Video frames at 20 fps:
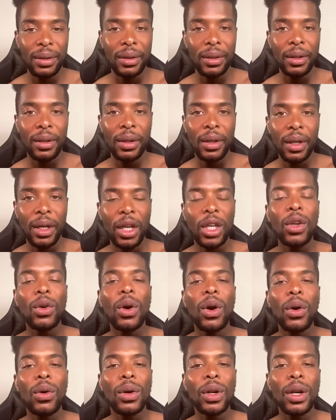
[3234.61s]
And you holding
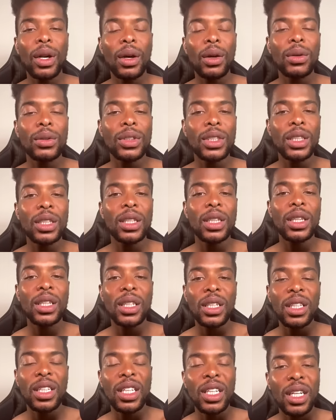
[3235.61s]
on to a
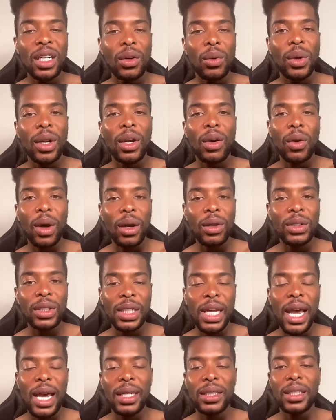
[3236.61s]
little nigga with cross
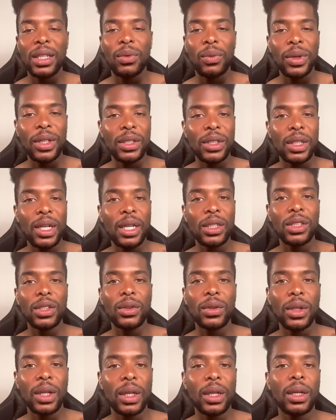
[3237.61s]
eyes and reaching at your
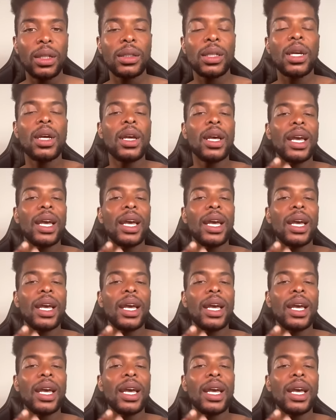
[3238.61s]
kids,